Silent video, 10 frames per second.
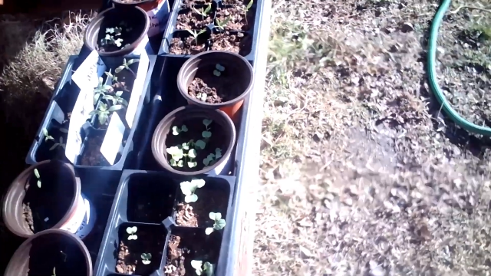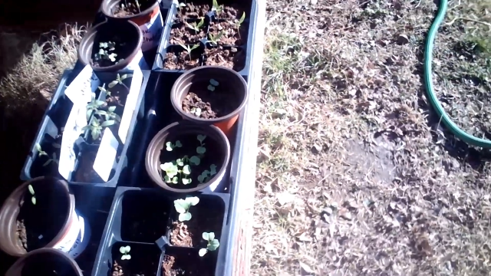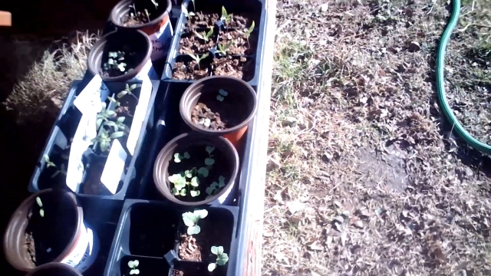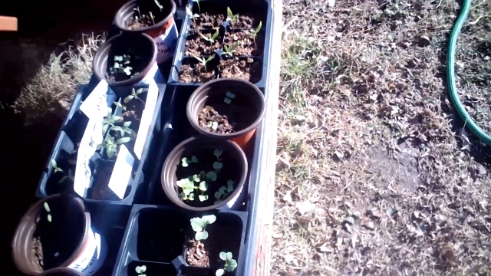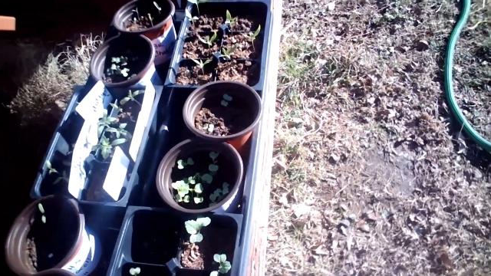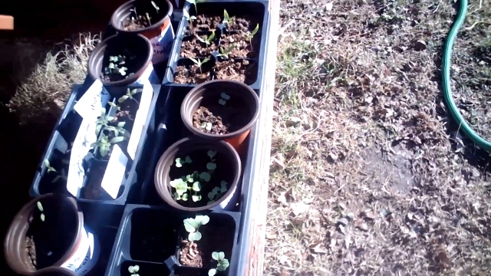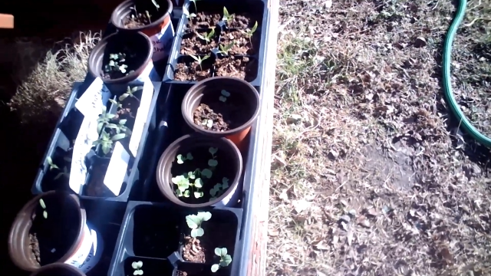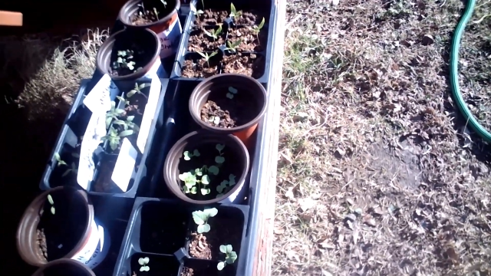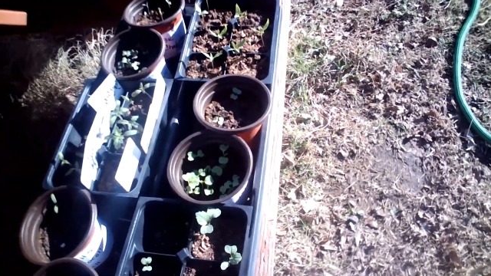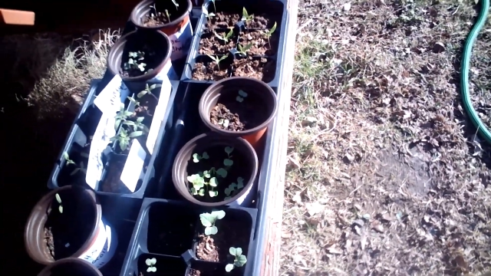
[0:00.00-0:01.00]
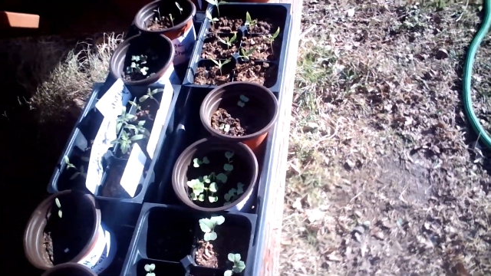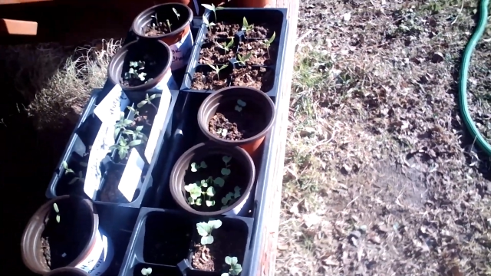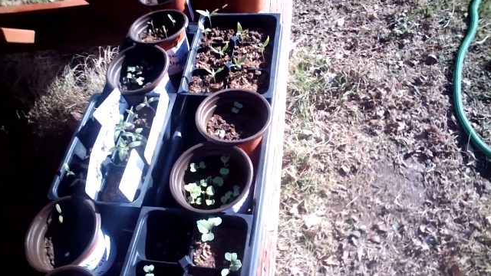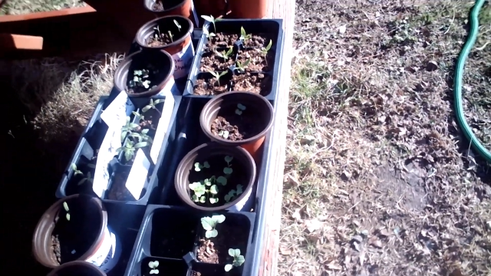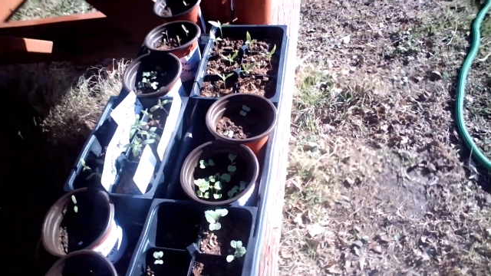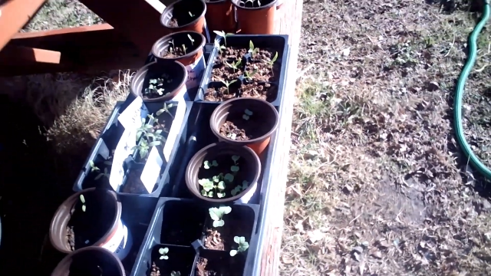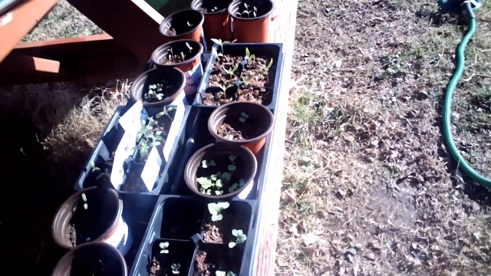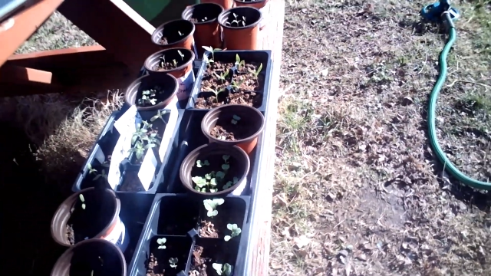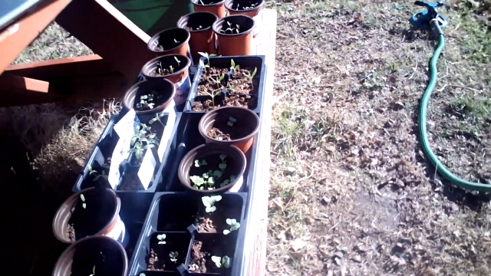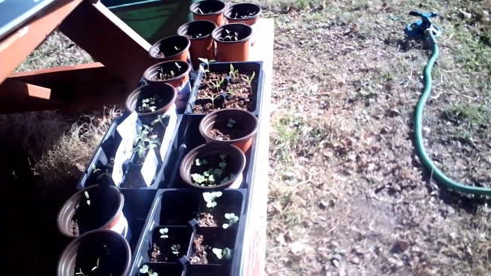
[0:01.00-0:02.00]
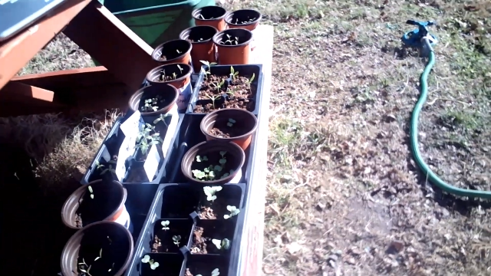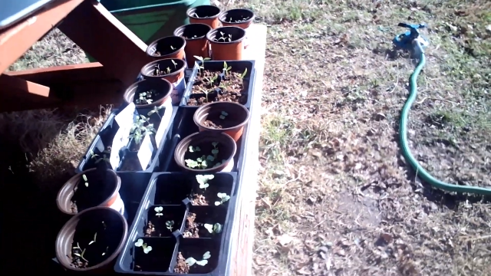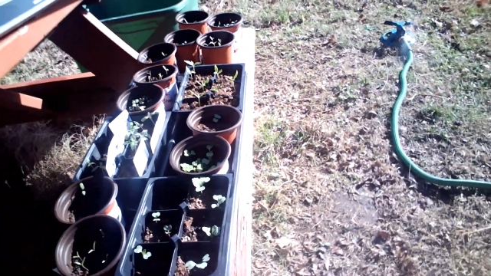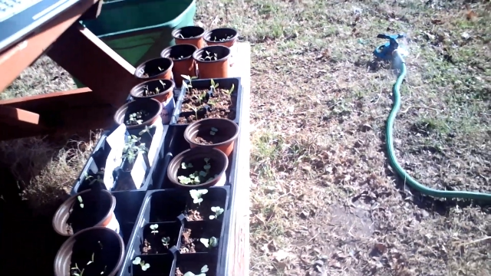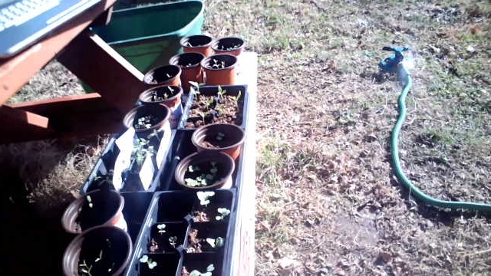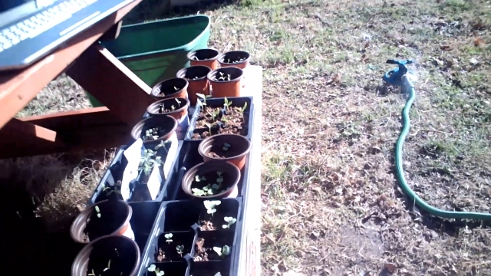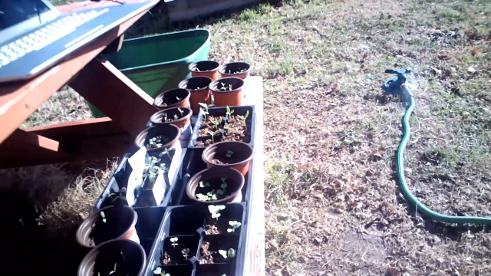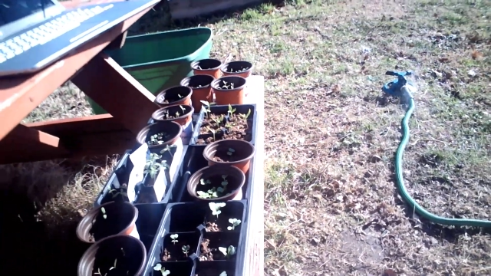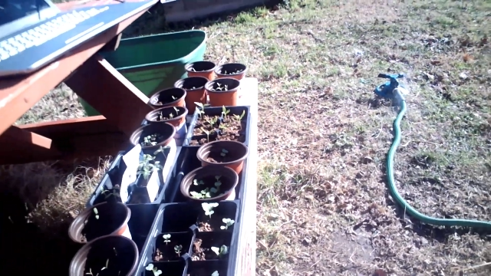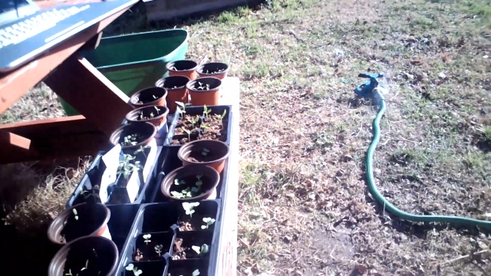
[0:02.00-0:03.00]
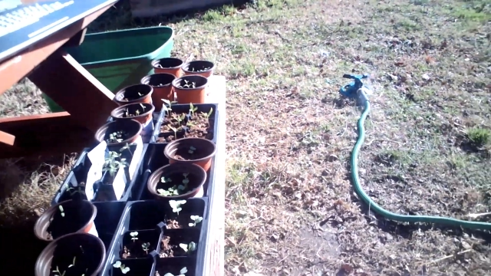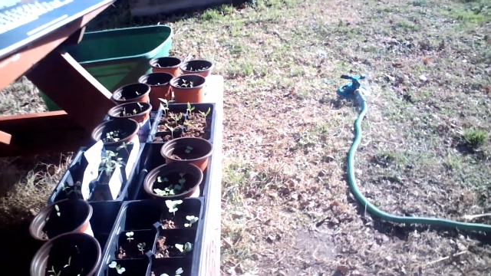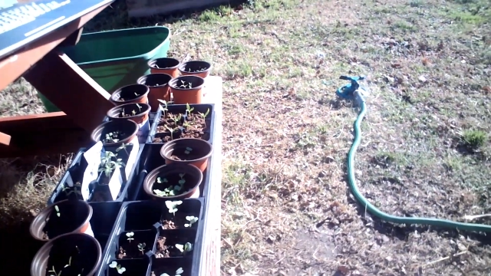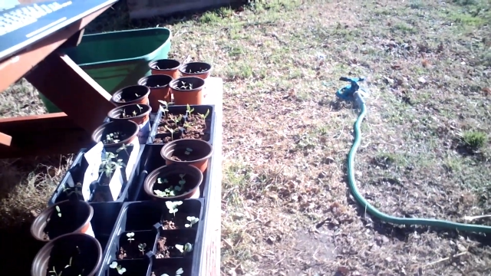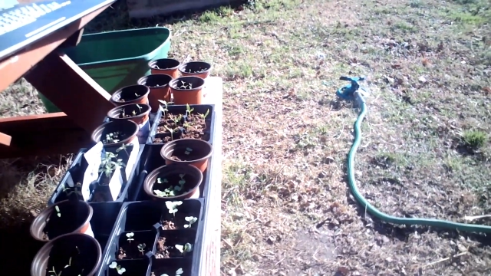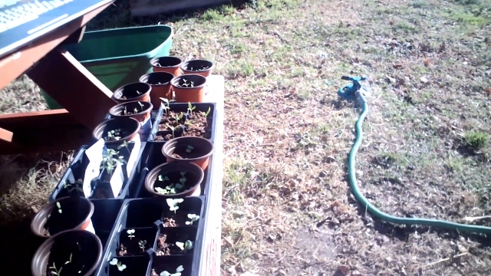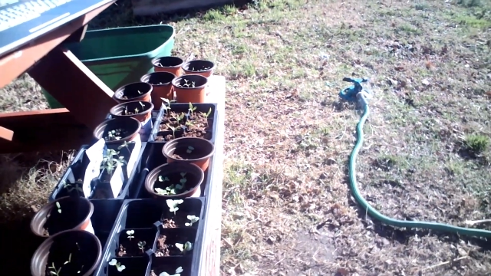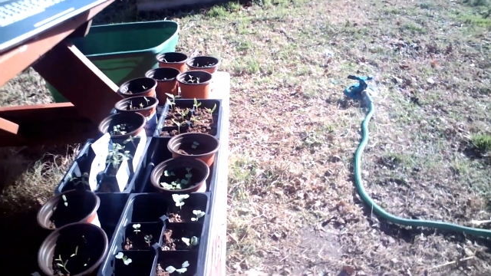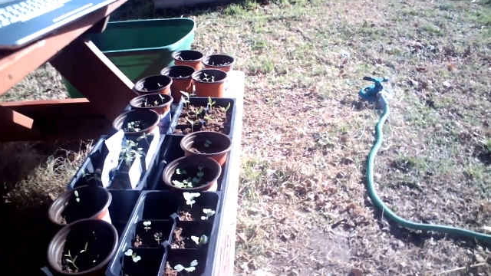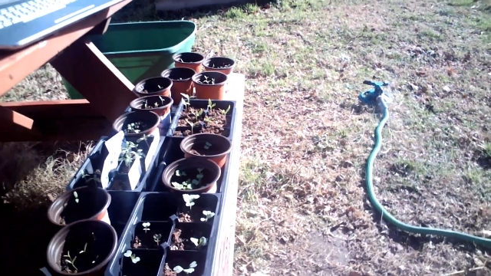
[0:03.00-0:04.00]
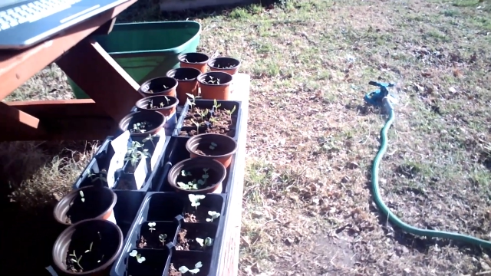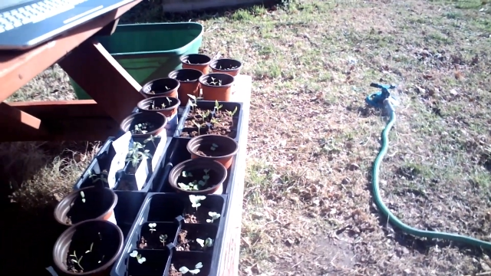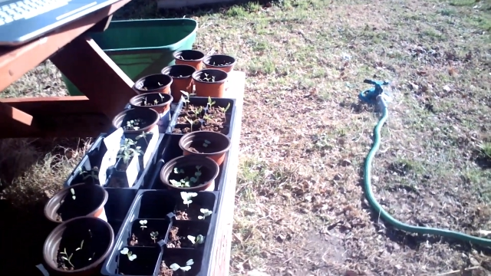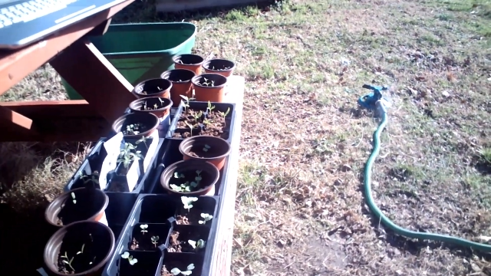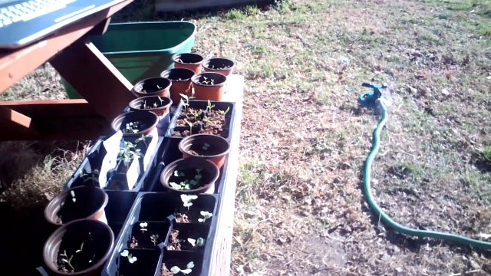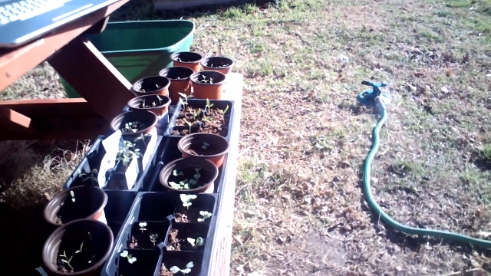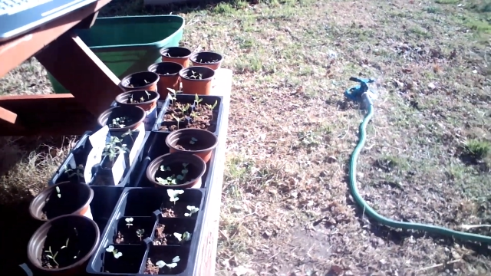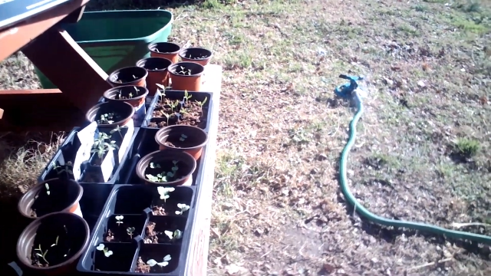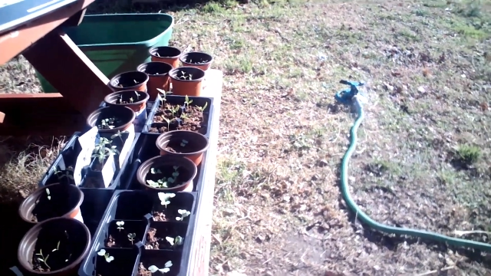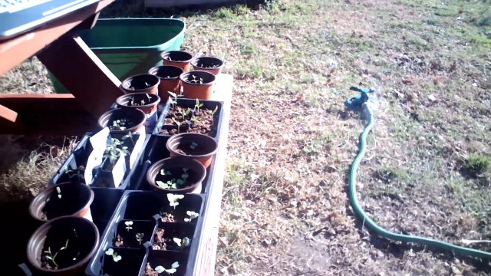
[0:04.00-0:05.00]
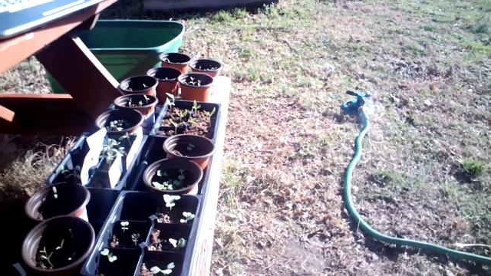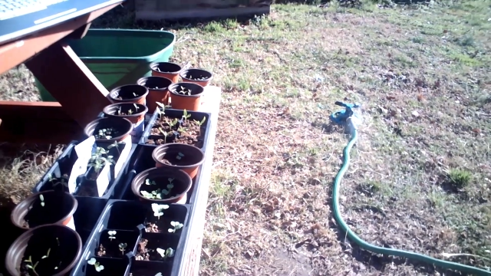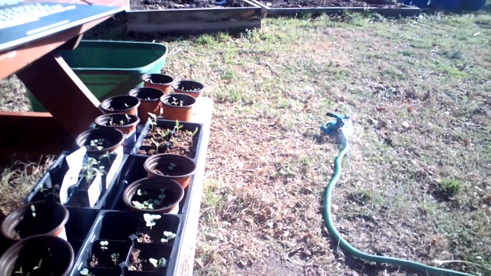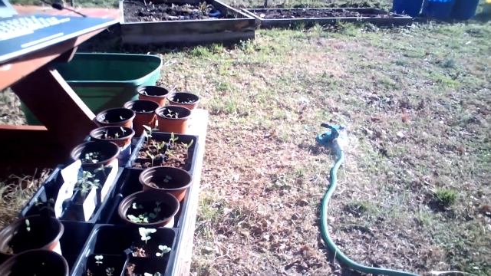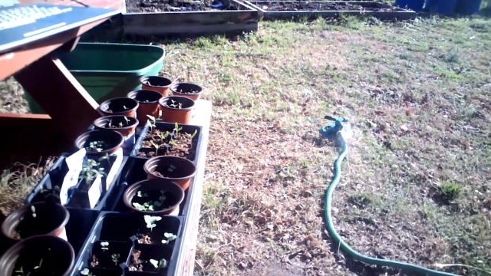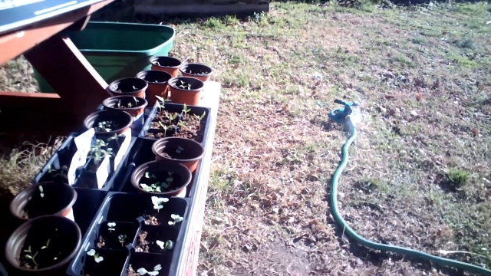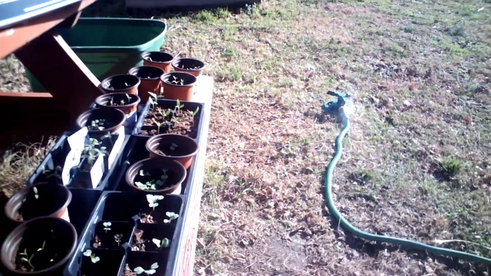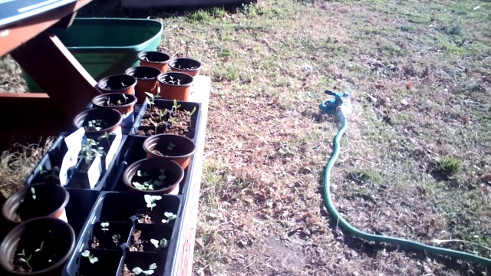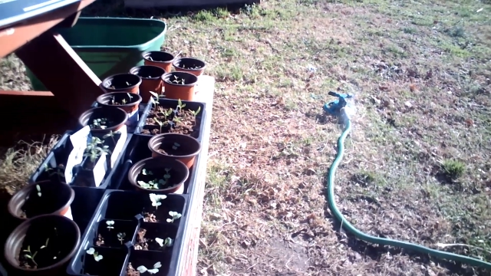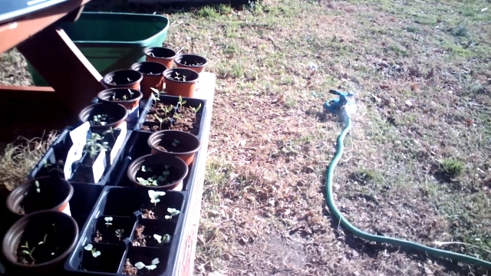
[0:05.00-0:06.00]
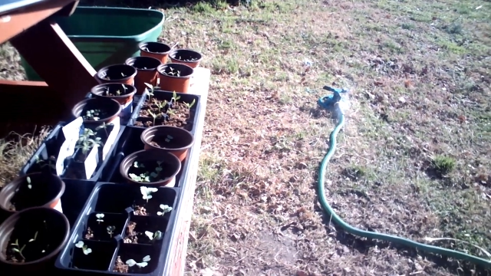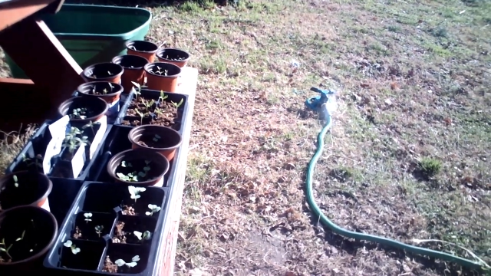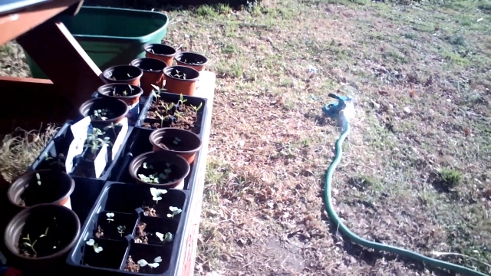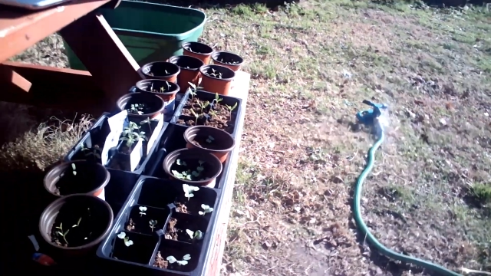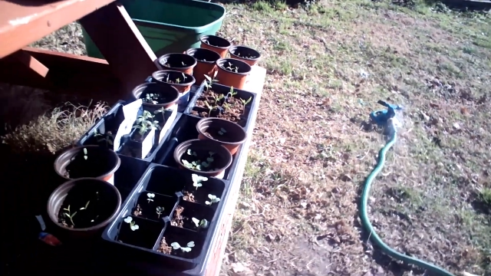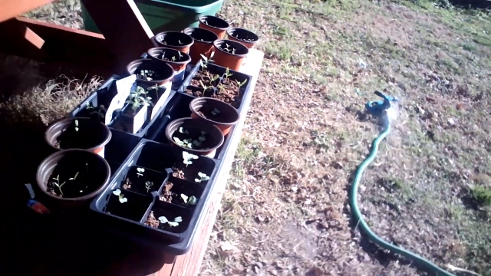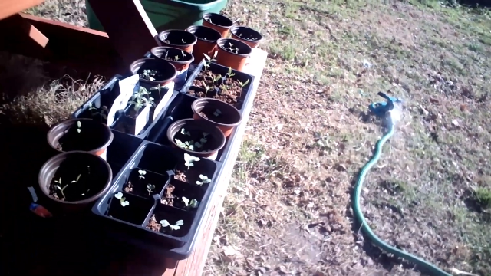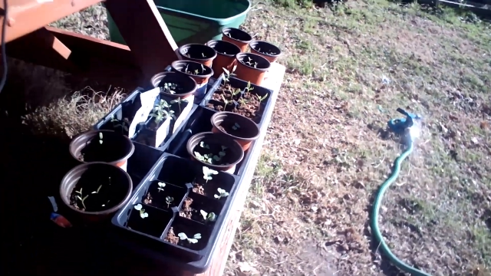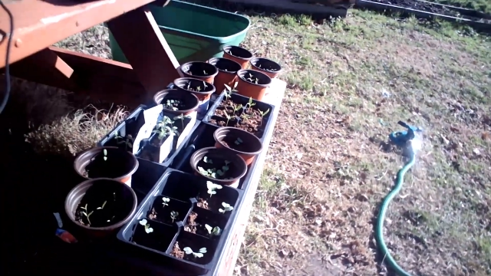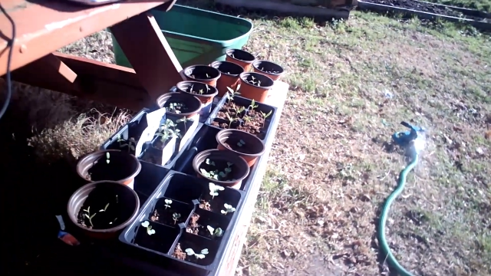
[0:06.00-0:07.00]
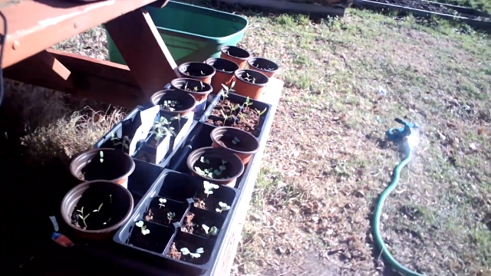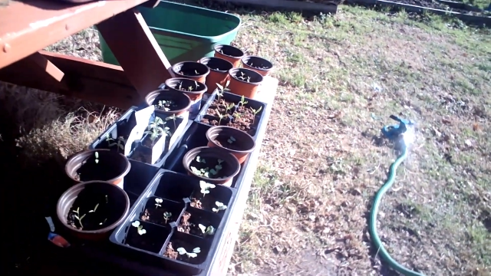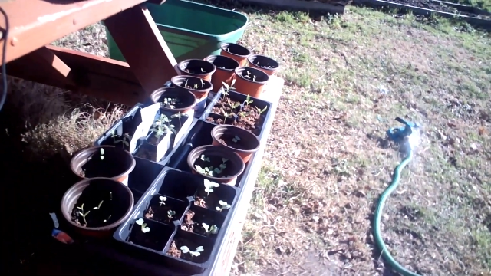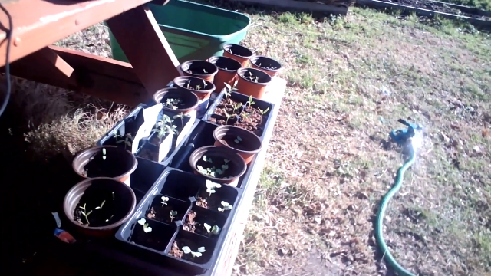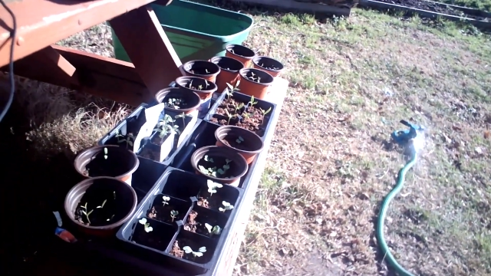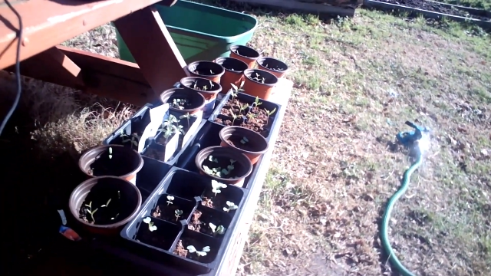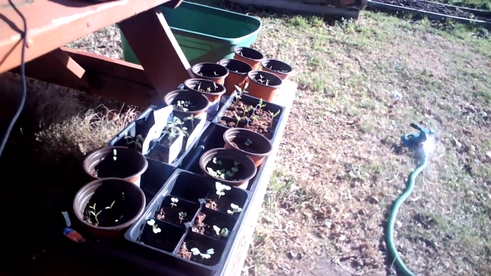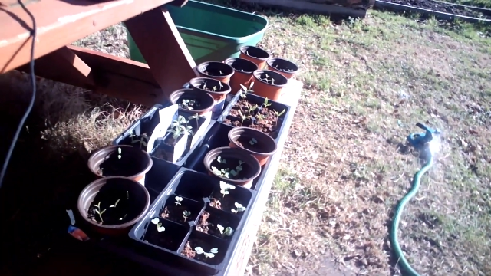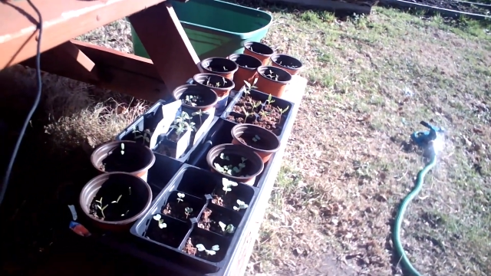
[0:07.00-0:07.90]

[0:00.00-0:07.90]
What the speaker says: Nobody's mouth can be seen.